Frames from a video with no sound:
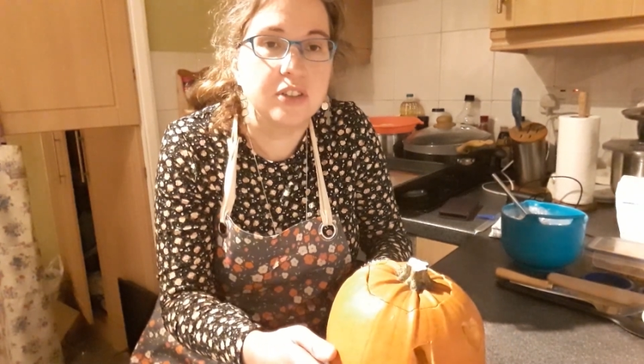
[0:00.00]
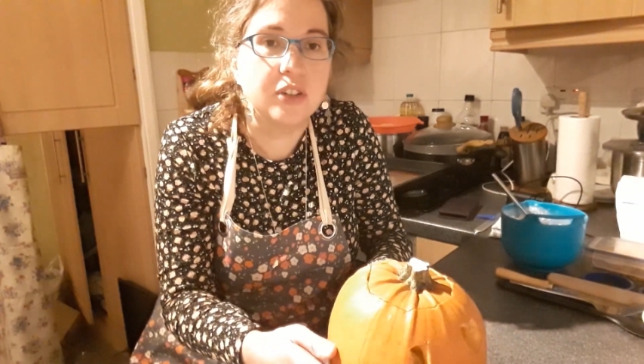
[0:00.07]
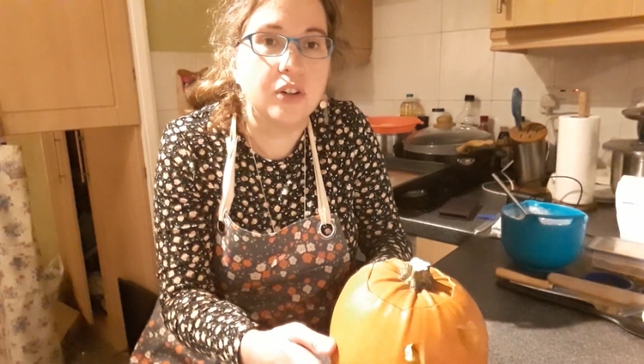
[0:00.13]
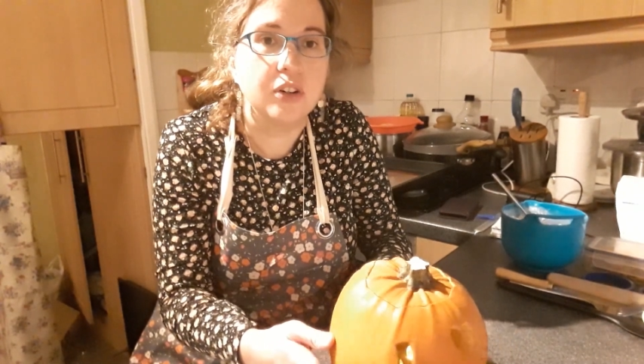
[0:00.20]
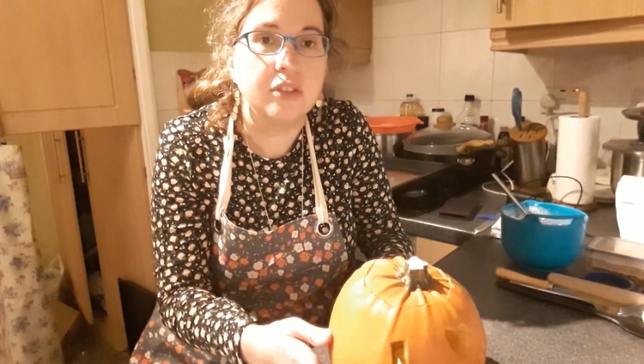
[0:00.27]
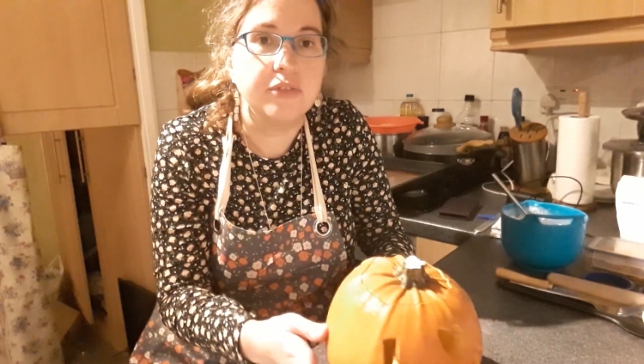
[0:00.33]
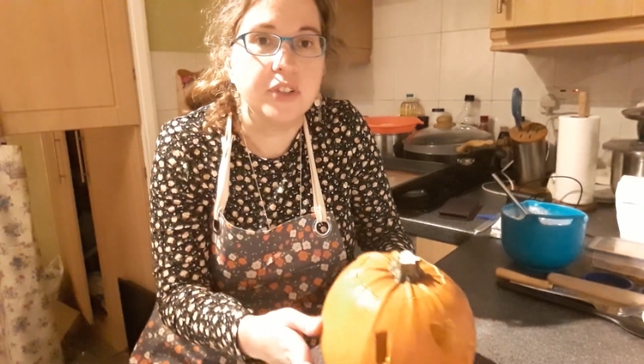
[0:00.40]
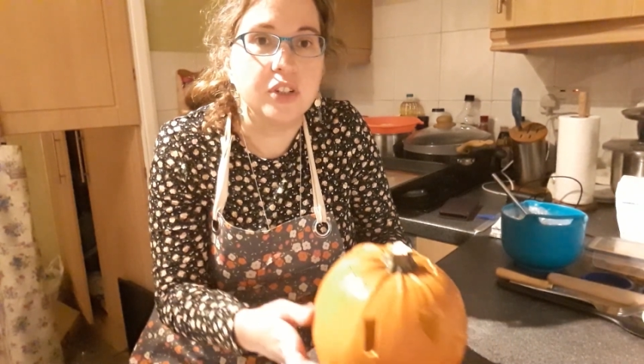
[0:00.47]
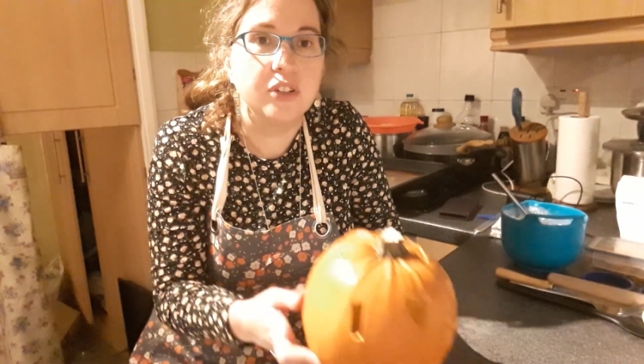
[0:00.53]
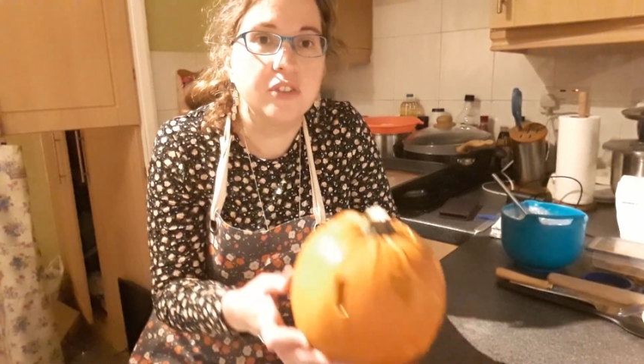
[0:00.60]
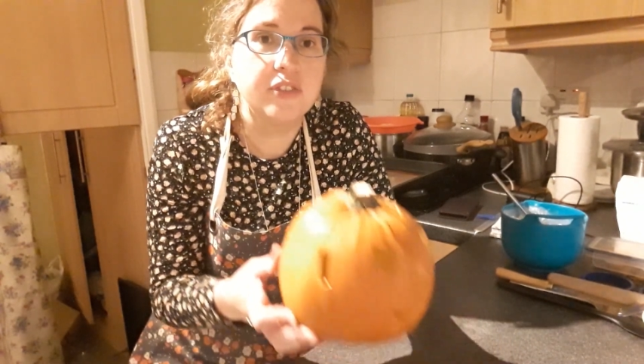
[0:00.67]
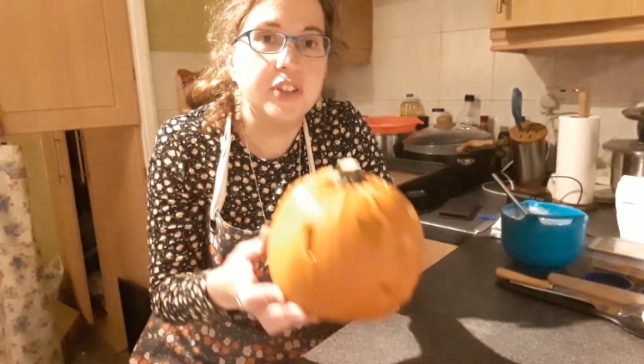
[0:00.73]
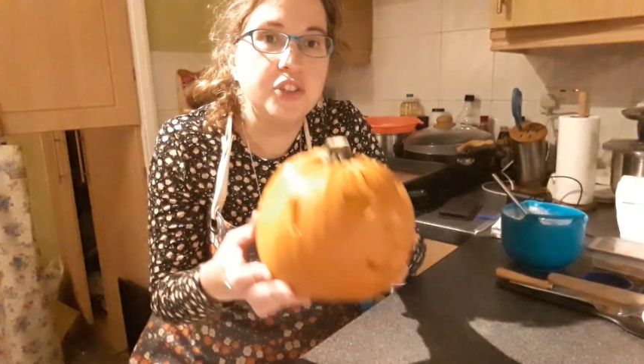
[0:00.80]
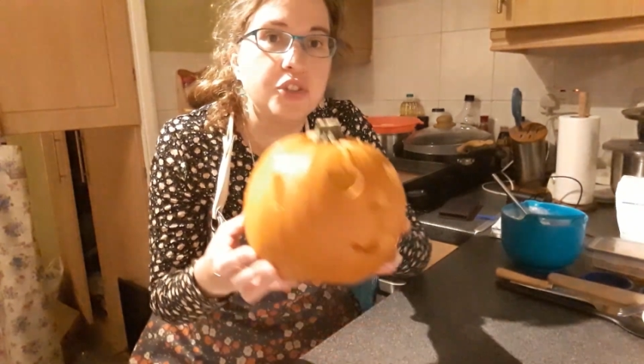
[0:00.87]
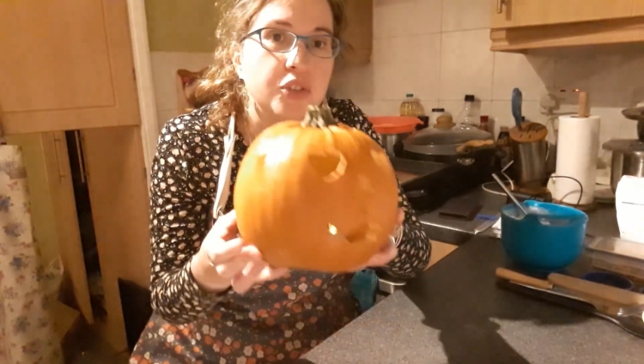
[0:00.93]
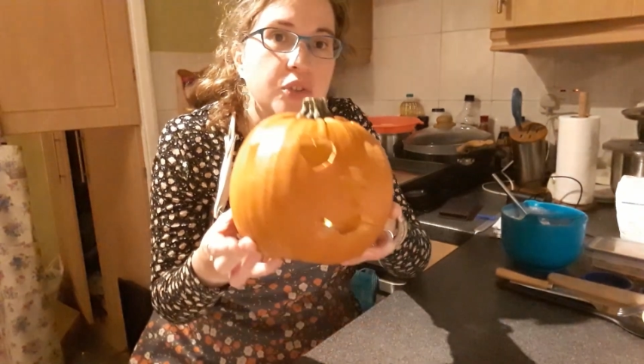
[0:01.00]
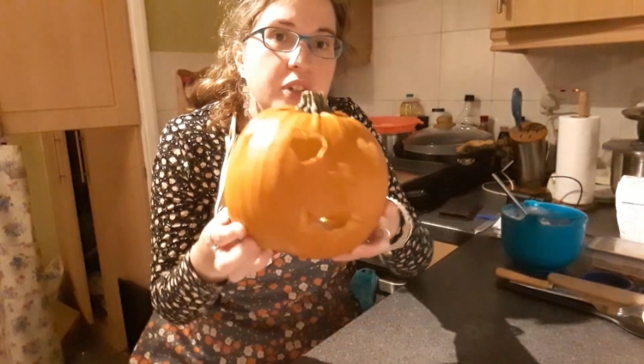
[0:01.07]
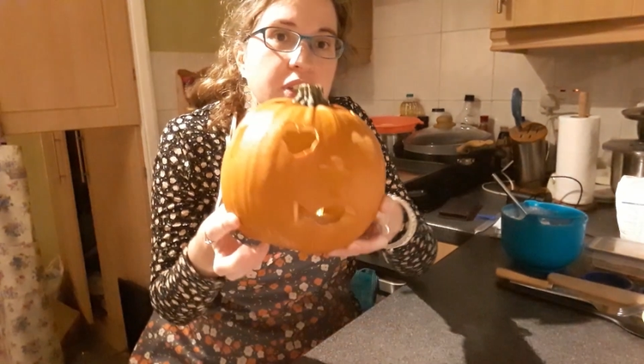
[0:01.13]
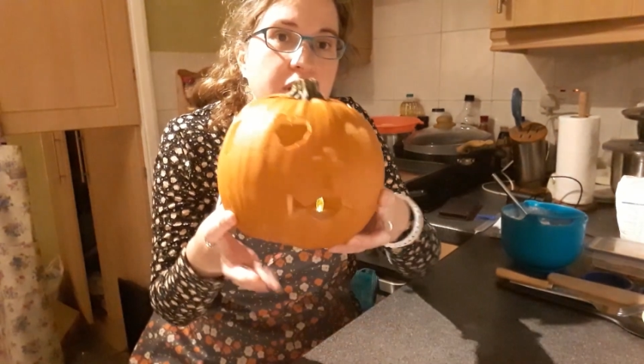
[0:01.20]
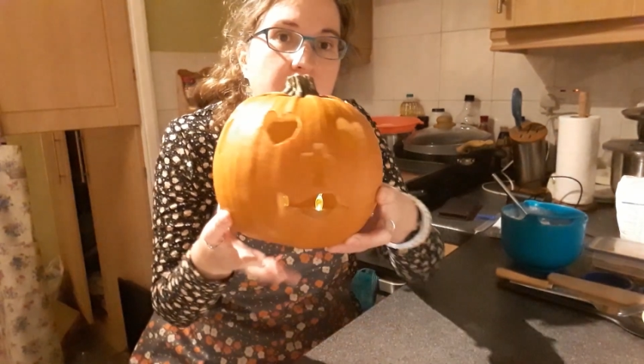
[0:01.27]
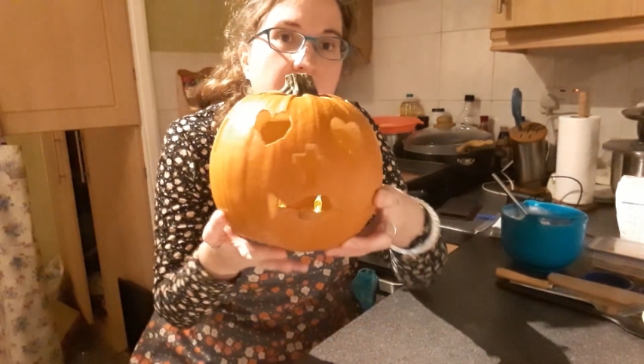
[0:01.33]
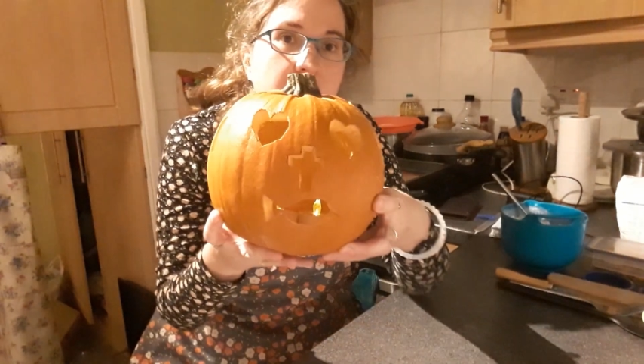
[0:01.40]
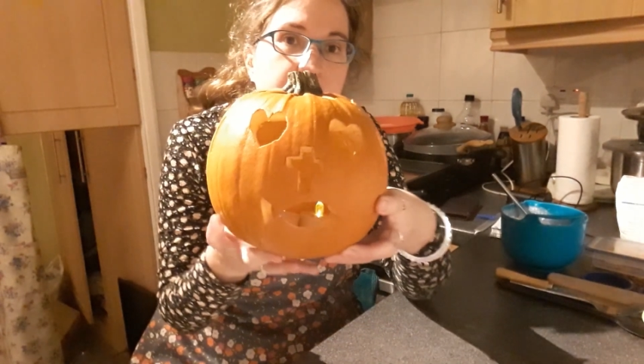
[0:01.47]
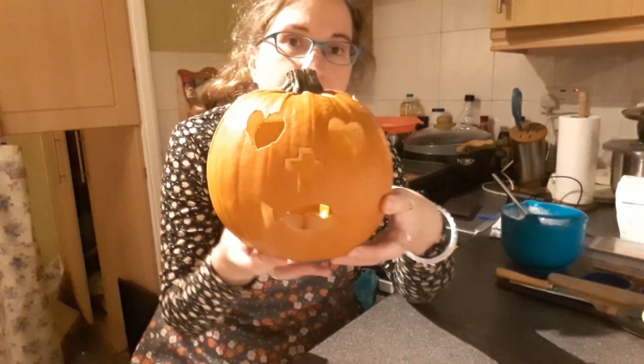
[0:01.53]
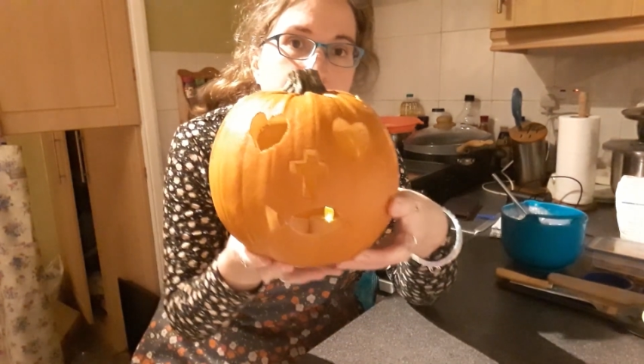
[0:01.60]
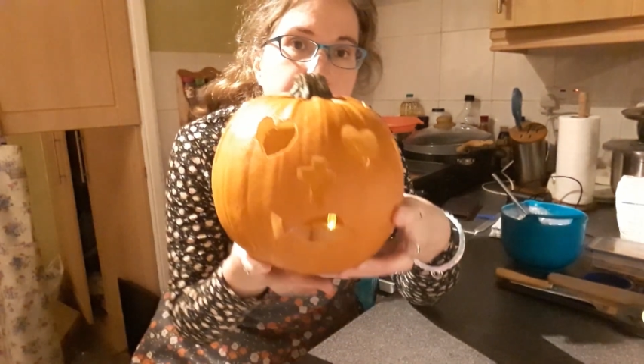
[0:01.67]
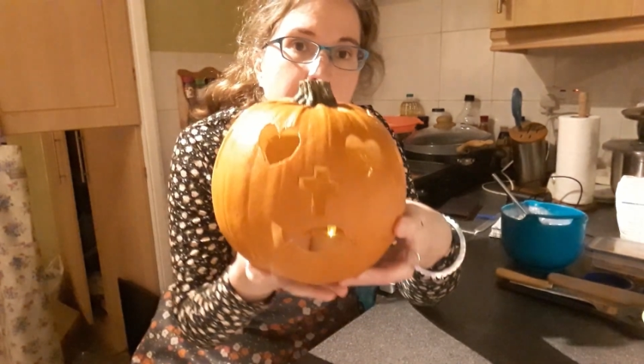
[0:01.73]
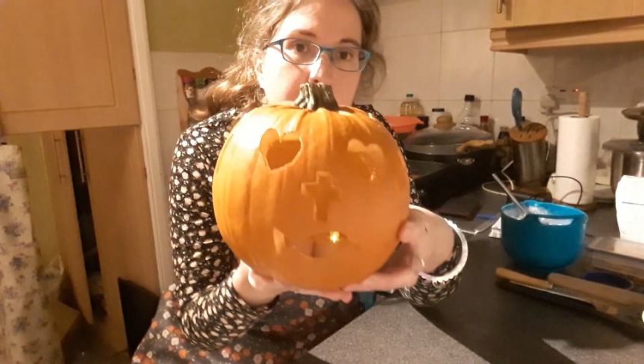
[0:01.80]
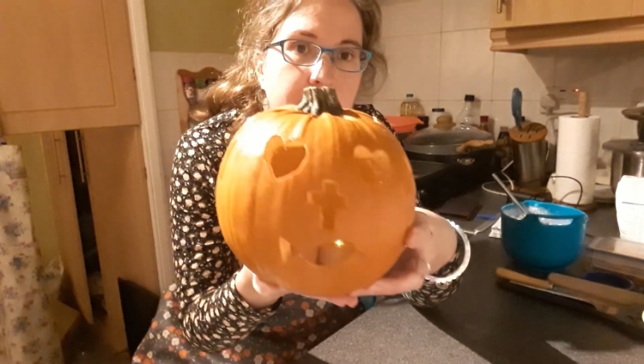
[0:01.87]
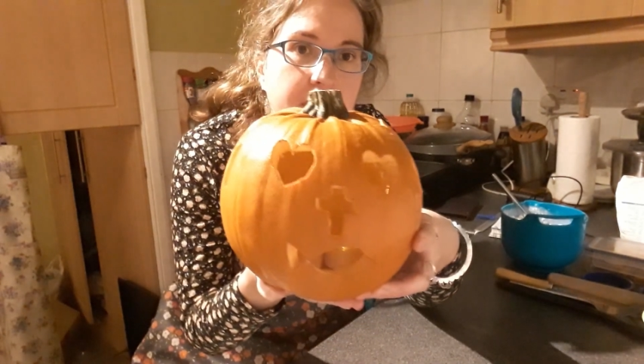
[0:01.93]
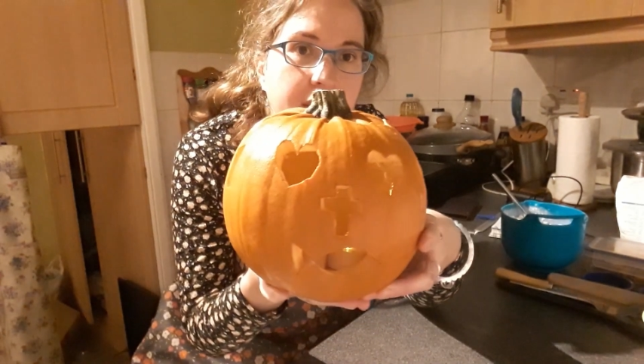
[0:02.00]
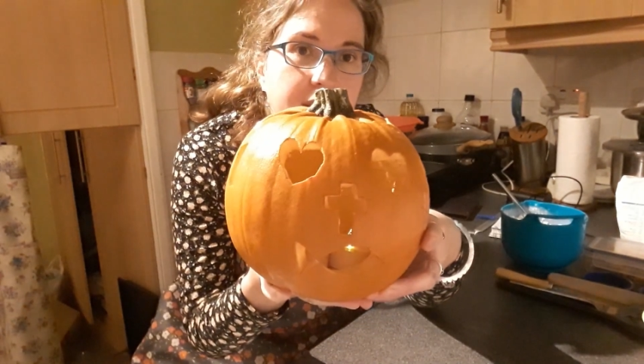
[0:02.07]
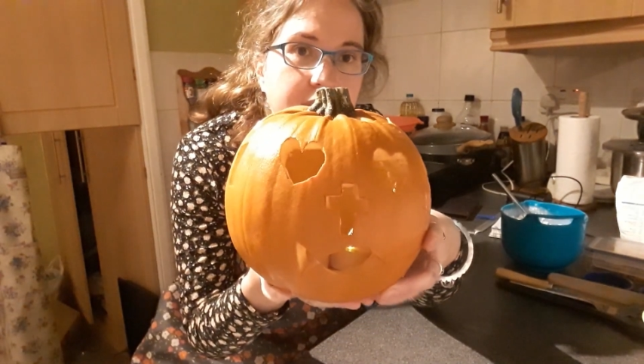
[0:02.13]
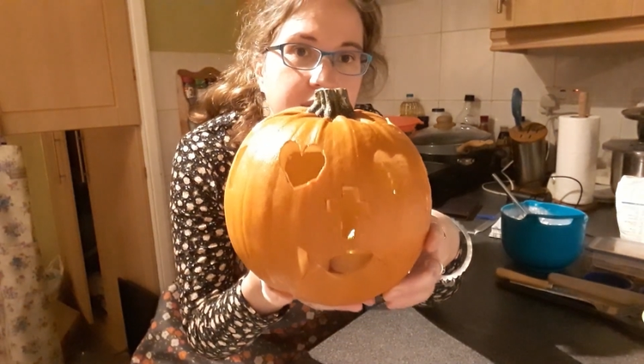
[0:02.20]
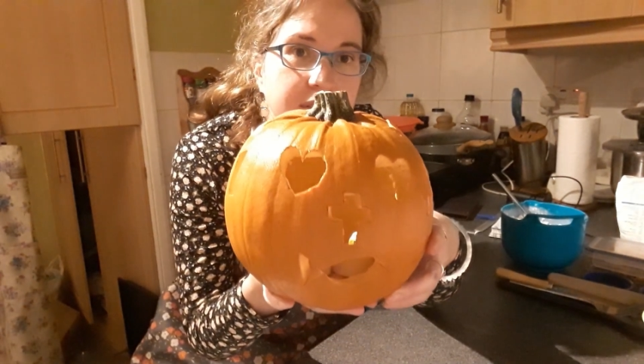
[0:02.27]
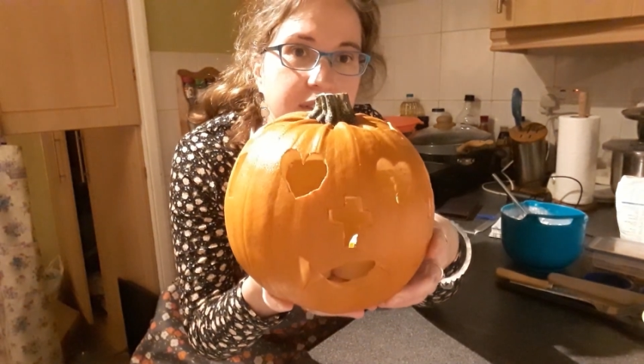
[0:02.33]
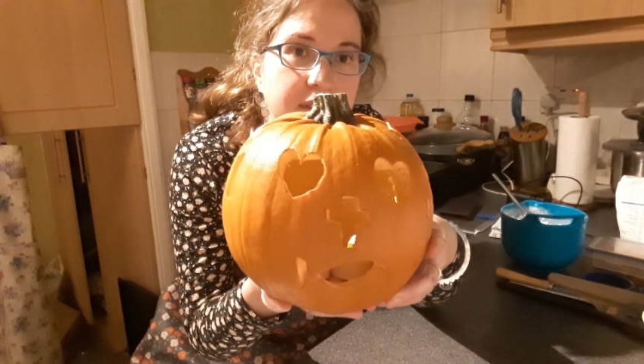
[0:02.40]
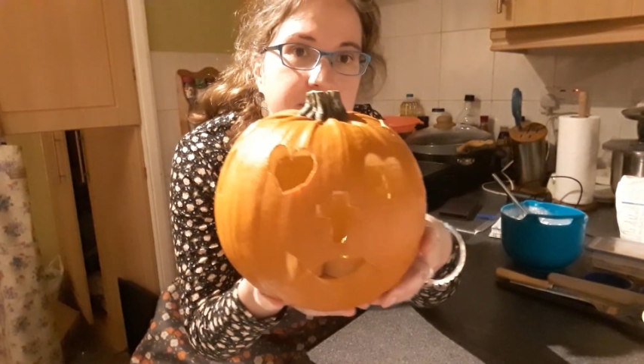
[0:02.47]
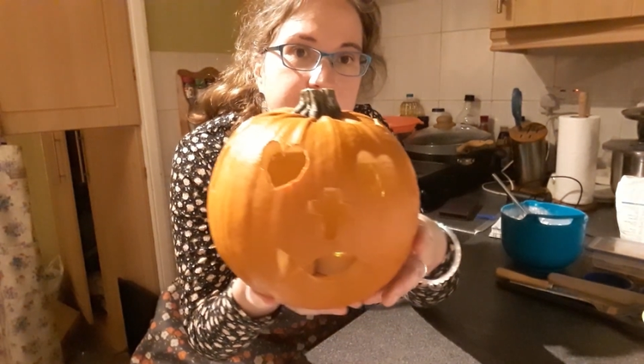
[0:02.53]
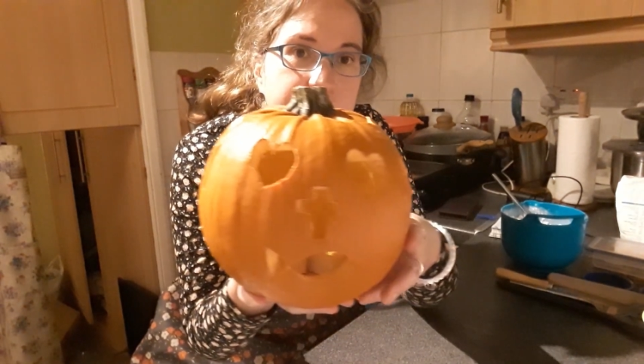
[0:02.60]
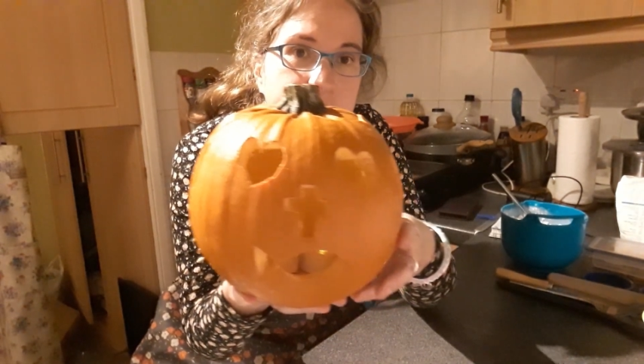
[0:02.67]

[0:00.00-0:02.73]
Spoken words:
lot of you have enjoyed carving pumpkins.